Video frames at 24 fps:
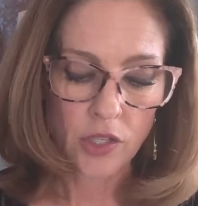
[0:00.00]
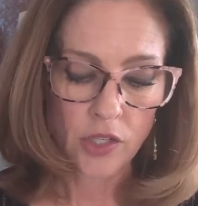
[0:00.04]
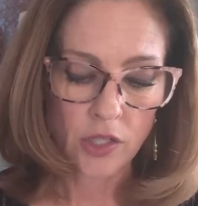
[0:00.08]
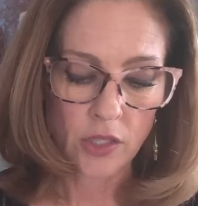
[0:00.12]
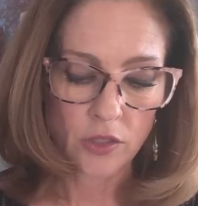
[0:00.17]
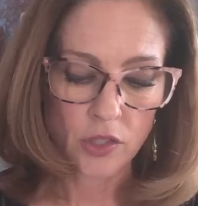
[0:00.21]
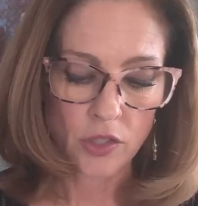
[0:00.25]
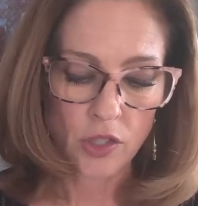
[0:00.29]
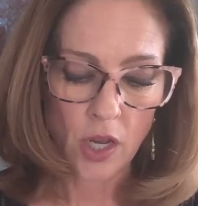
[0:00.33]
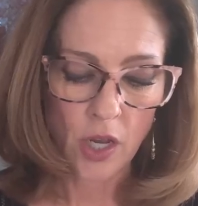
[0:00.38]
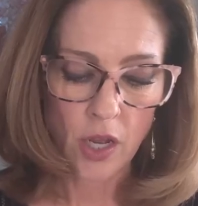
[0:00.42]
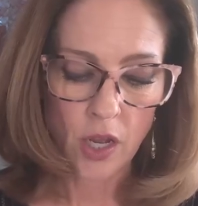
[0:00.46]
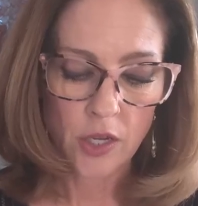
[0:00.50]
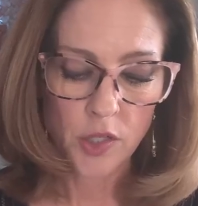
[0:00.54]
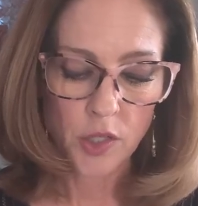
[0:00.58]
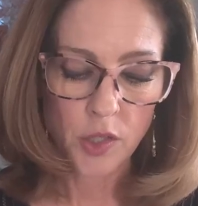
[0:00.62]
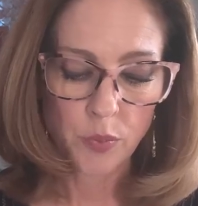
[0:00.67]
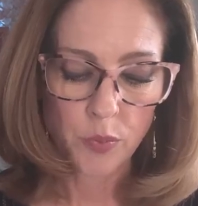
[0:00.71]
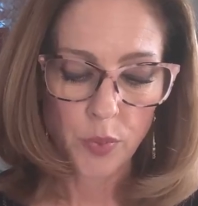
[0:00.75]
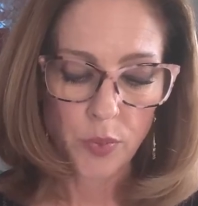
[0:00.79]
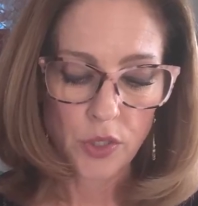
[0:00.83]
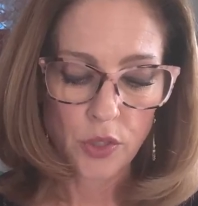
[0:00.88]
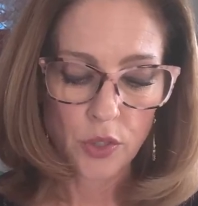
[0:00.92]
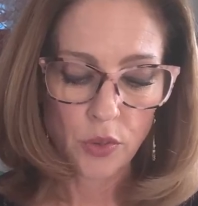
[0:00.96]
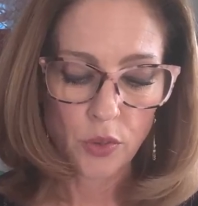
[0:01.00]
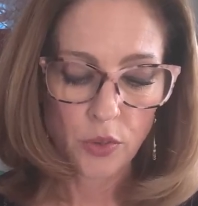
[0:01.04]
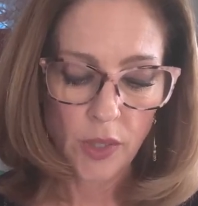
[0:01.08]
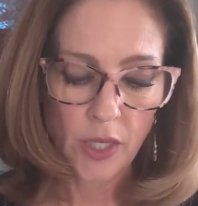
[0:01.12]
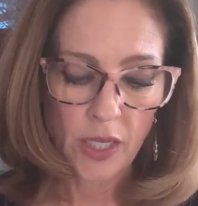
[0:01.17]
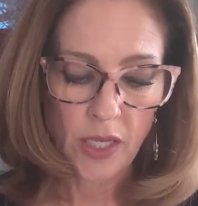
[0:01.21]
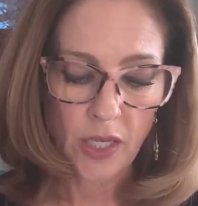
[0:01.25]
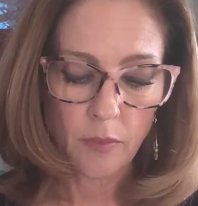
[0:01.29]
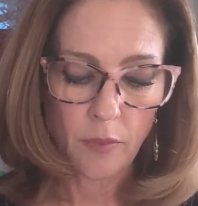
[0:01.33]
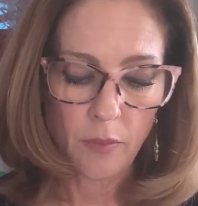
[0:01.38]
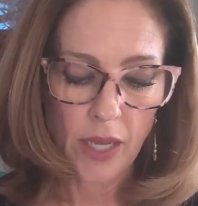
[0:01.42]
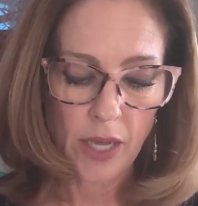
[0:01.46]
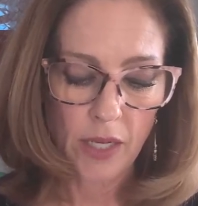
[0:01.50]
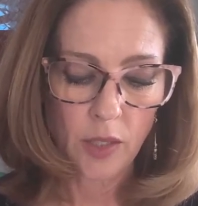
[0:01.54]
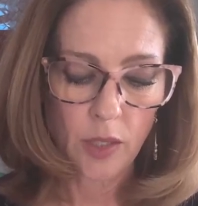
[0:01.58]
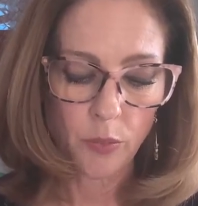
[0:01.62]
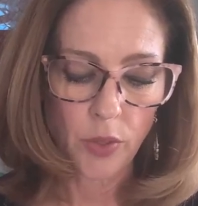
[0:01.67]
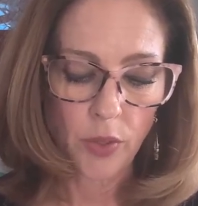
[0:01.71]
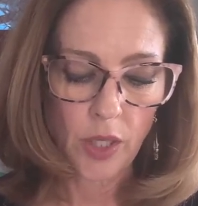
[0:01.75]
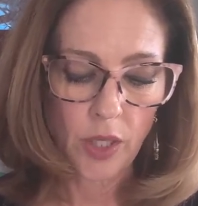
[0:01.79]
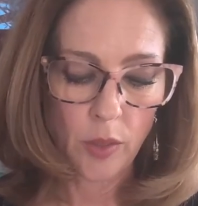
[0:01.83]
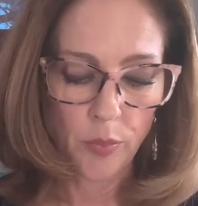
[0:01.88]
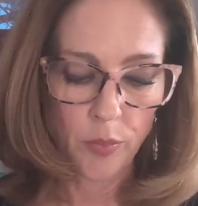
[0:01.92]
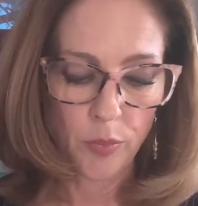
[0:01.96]
shall judge between many
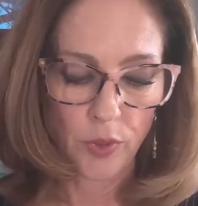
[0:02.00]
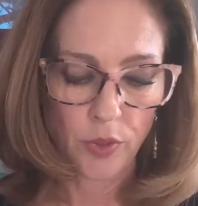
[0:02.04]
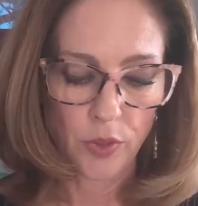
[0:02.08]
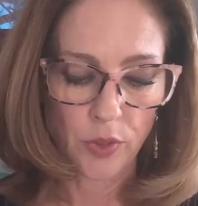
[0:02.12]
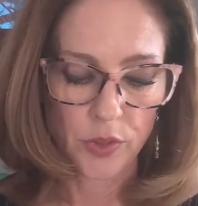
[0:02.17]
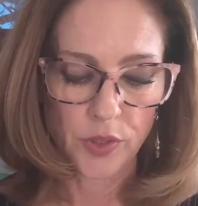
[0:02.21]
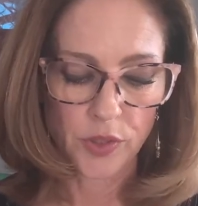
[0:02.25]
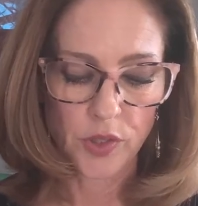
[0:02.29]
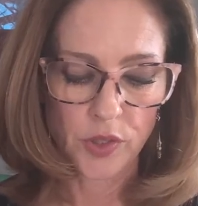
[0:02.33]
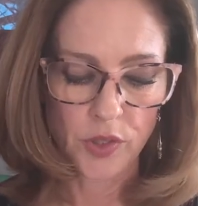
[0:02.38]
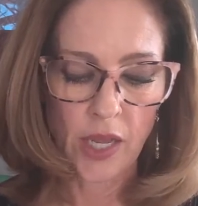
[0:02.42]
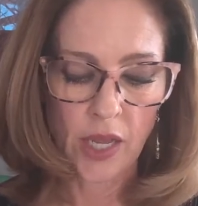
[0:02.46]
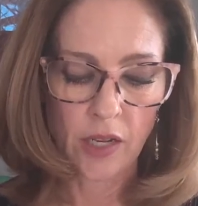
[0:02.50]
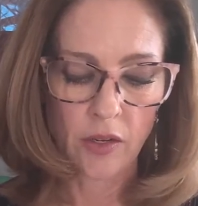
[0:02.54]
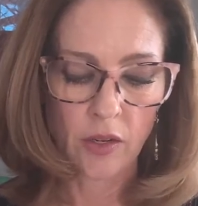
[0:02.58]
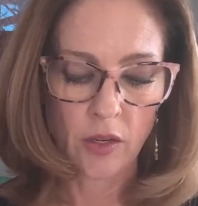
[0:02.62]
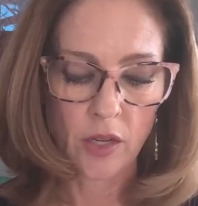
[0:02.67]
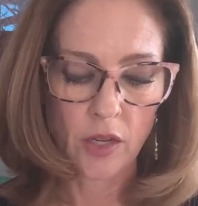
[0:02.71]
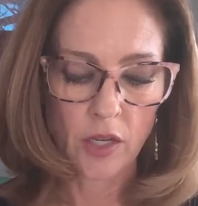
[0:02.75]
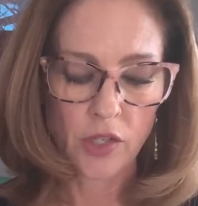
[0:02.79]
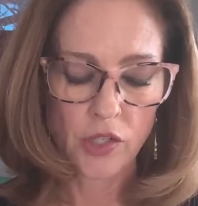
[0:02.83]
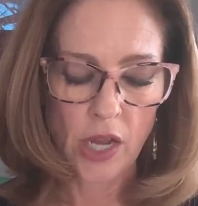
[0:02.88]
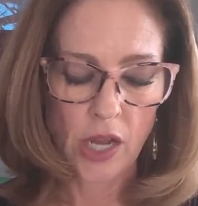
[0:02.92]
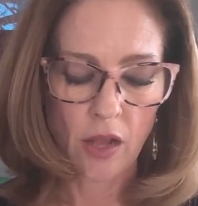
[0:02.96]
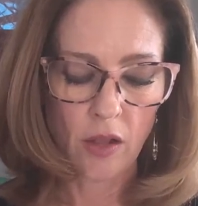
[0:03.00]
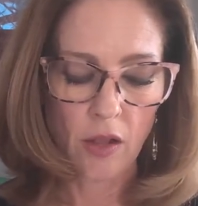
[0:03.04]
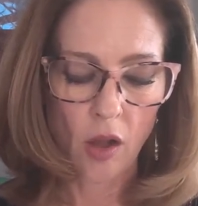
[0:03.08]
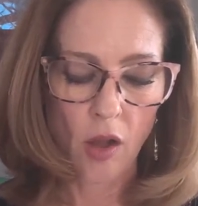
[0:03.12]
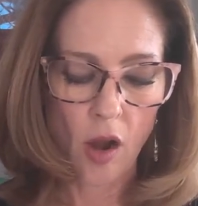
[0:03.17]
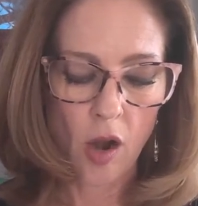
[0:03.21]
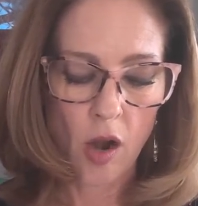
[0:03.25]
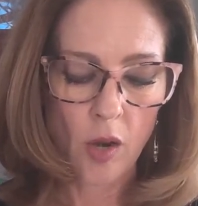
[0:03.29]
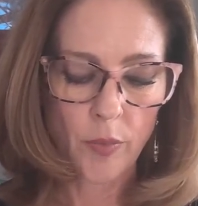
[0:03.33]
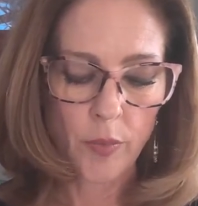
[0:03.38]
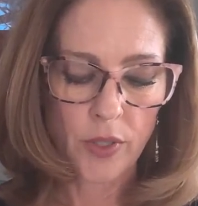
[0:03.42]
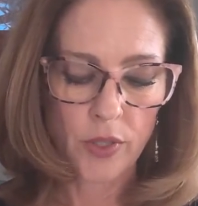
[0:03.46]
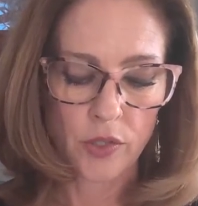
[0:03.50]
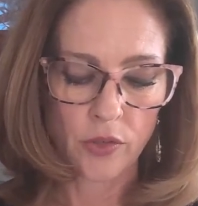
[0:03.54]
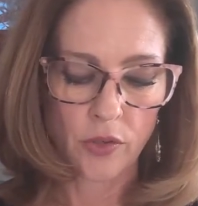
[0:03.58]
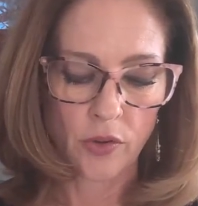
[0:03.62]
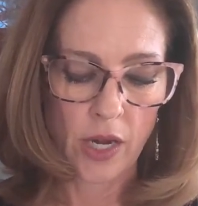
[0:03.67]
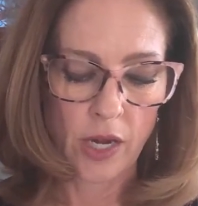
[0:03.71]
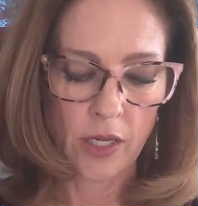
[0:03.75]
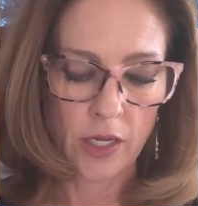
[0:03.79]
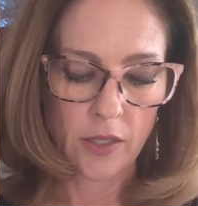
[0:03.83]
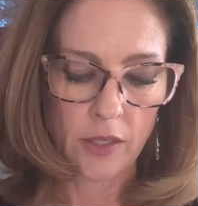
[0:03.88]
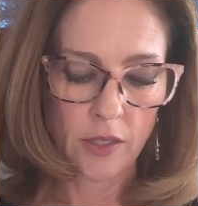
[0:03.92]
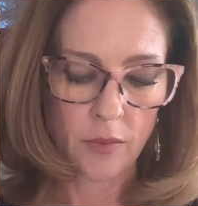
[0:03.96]
peoples and shall
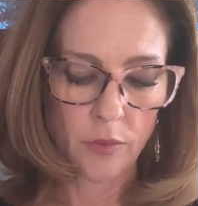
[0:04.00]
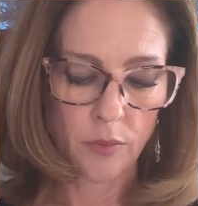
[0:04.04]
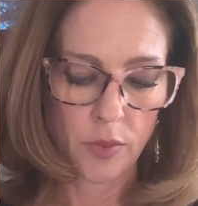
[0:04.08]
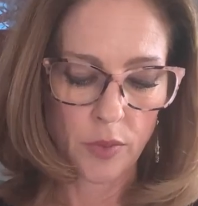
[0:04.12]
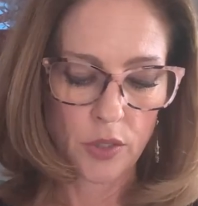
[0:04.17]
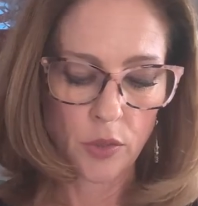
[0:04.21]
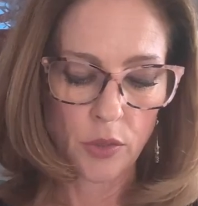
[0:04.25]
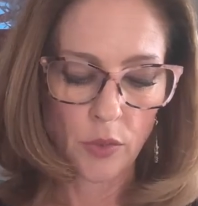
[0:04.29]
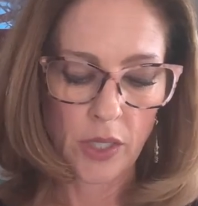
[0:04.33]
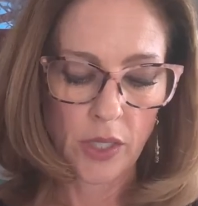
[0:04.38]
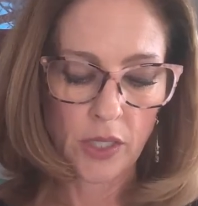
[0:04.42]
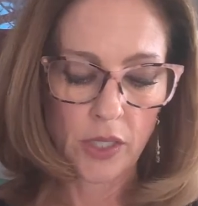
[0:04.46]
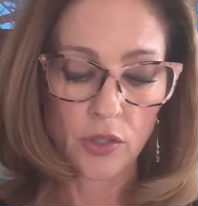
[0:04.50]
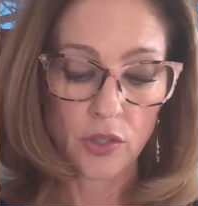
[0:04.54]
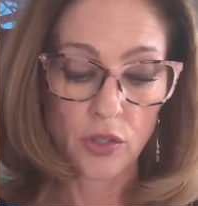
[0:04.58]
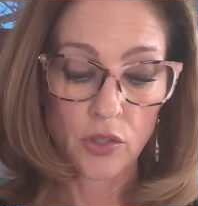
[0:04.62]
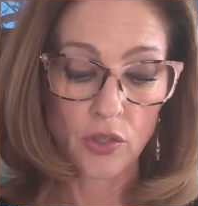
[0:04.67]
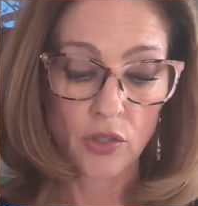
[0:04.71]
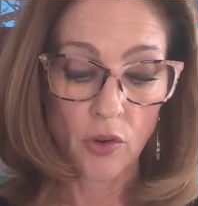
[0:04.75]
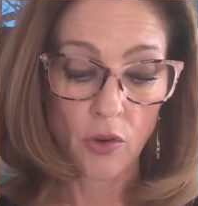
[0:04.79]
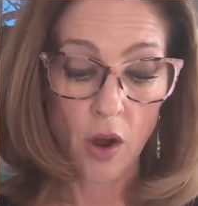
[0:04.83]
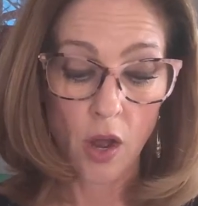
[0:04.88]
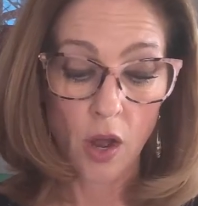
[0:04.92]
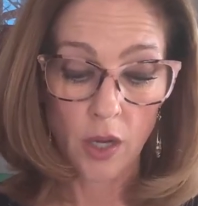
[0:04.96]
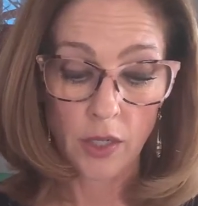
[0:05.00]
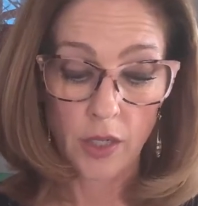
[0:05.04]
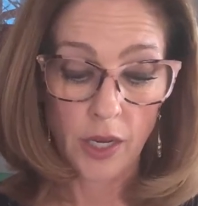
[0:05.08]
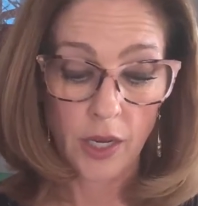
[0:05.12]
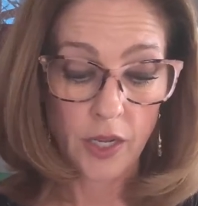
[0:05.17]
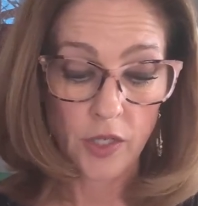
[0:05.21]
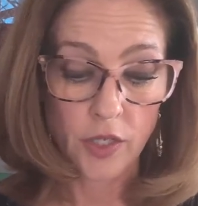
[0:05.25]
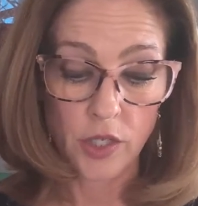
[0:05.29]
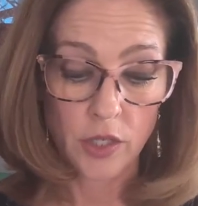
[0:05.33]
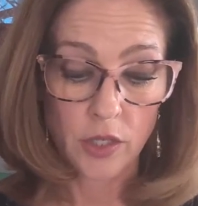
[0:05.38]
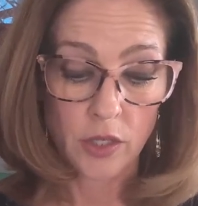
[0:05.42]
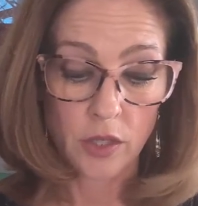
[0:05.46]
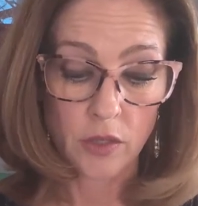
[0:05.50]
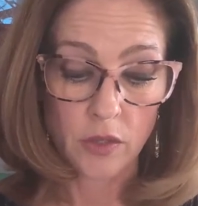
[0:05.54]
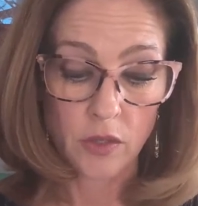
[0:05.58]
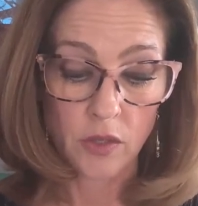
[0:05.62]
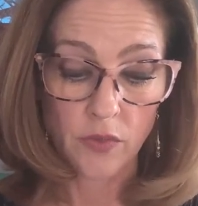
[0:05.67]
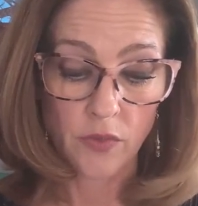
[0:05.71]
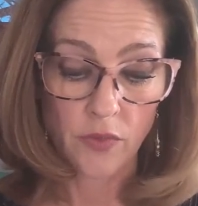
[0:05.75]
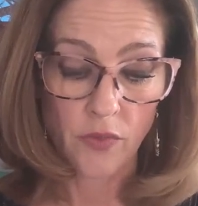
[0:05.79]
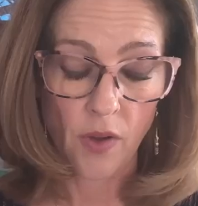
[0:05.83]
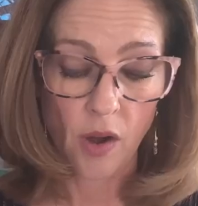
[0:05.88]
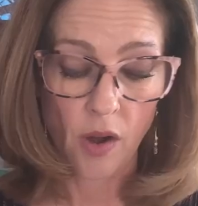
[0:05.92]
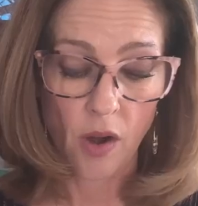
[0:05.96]
arbitrate between strong nations
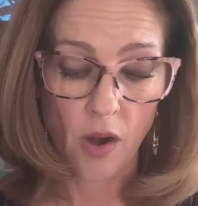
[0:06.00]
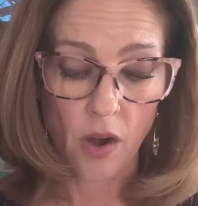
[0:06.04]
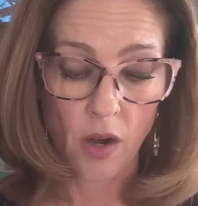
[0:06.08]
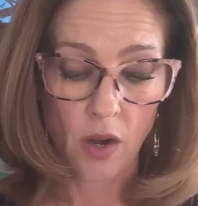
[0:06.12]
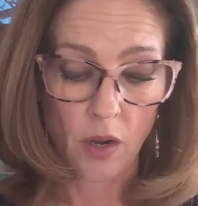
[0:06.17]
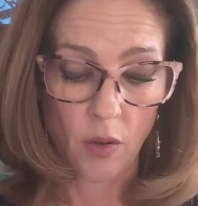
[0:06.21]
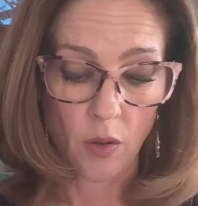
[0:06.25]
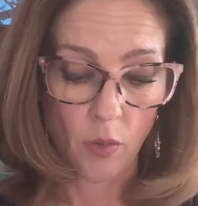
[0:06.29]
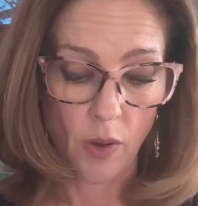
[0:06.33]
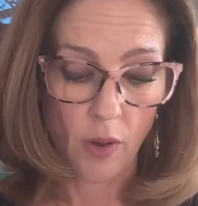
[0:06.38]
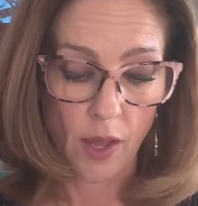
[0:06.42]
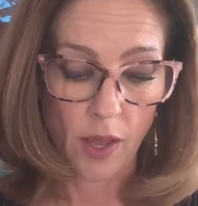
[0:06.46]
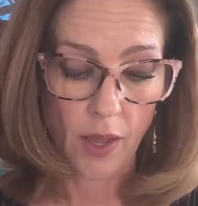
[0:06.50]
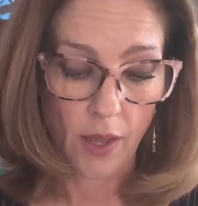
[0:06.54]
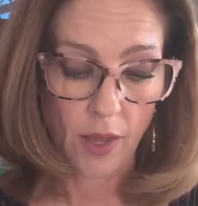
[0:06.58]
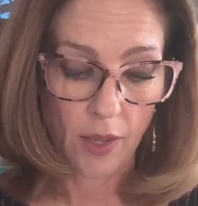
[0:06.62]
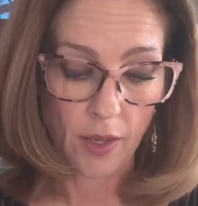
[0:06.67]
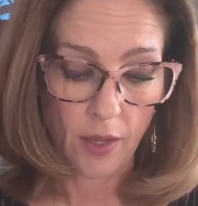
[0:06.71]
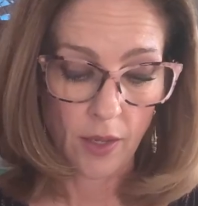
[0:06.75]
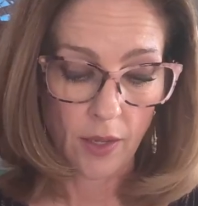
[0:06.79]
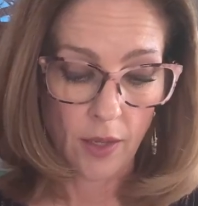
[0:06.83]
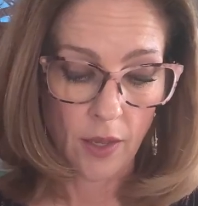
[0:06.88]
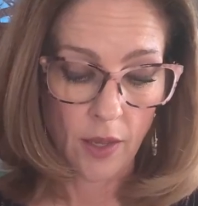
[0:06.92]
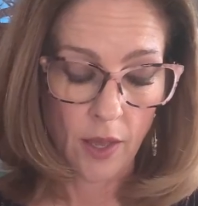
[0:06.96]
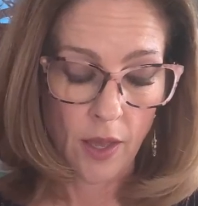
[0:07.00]
far away.